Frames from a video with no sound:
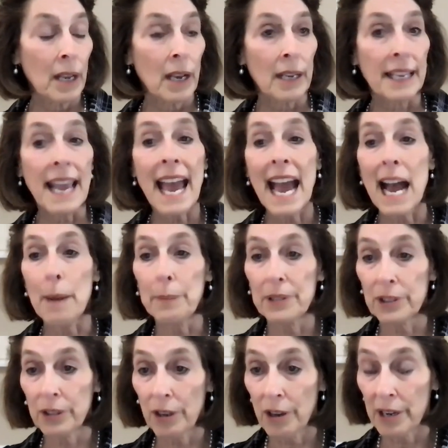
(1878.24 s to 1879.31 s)

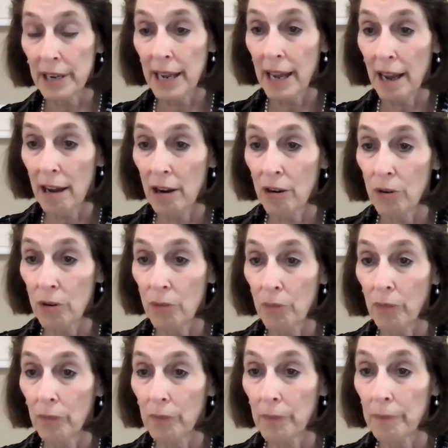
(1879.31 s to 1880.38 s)
caps on how
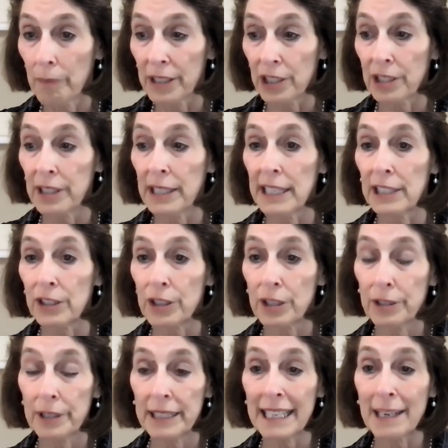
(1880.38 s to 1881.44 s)
much the
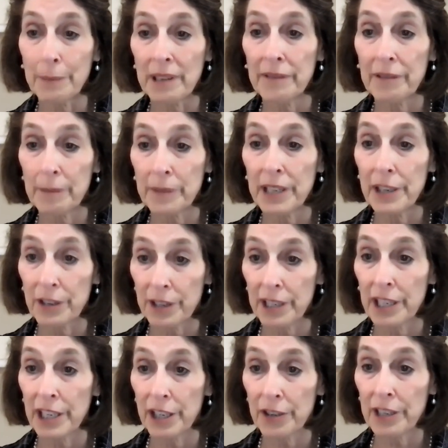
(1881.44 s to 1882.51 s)
increase can be from year to
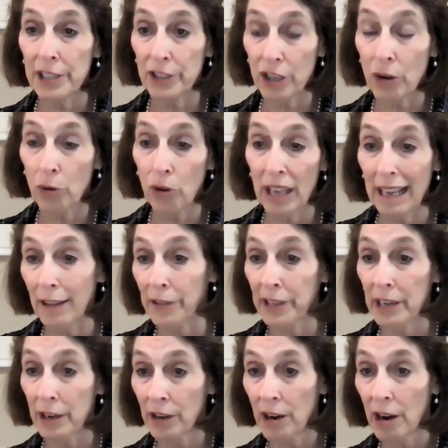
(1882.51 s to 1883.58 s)
year in total
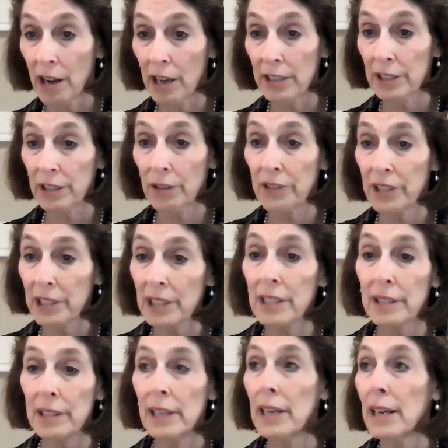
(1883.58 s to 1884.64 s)
healthcare costs. So this
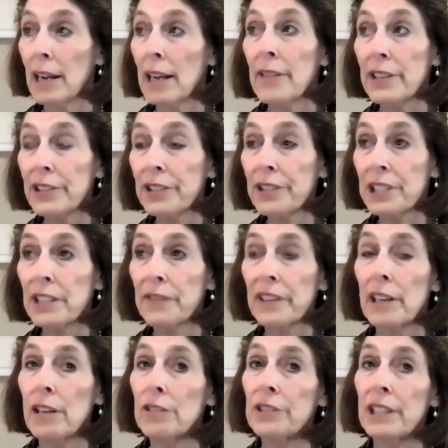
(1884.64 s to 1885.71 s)
is
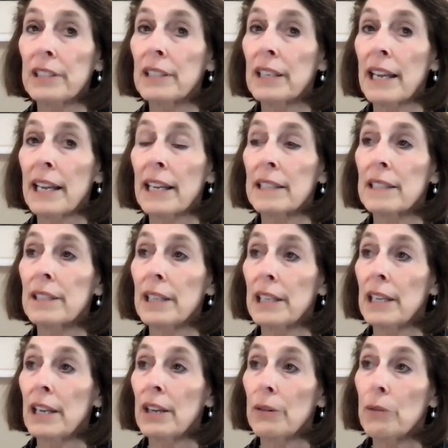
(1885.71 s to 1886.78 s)
difficult. And
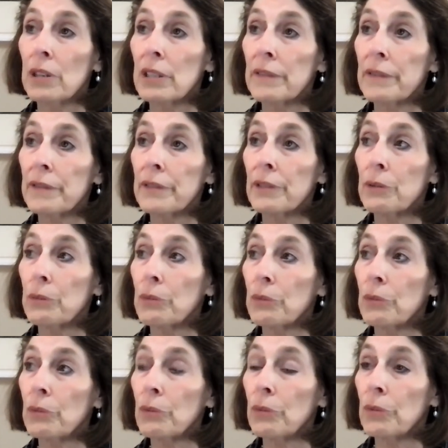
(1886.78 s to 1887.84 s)
one of
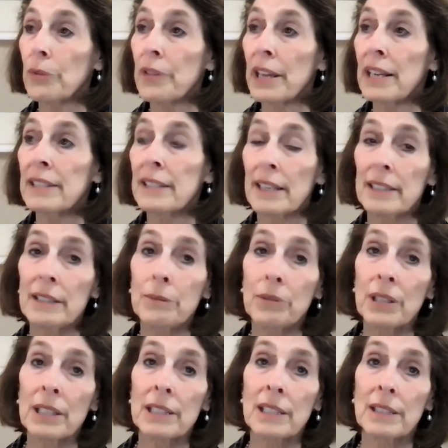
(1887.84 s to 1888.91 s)
the things I did
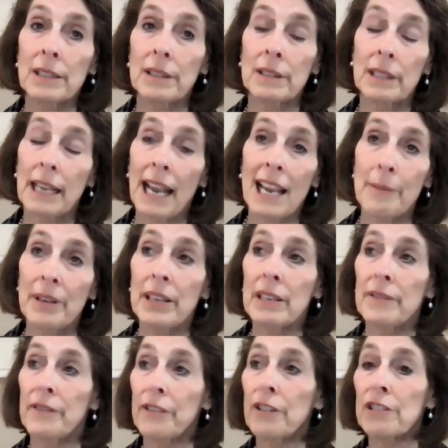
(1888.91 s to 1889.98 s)
when I came
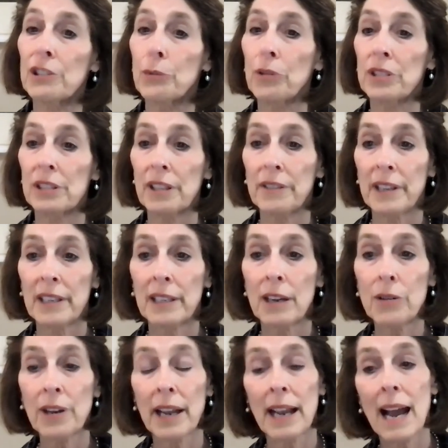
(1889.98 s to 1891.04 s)
in first was to think,
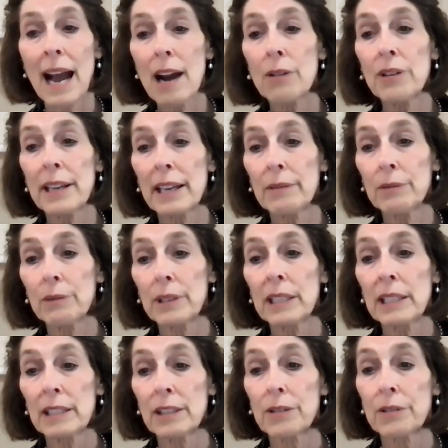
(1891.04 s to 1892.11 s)
okay, how can
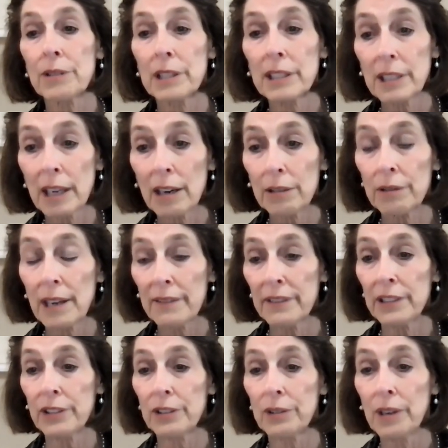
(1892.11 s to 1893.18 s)
we increase our
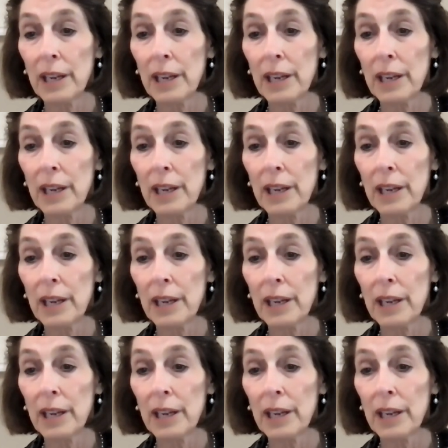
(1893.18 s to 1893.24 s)
revenue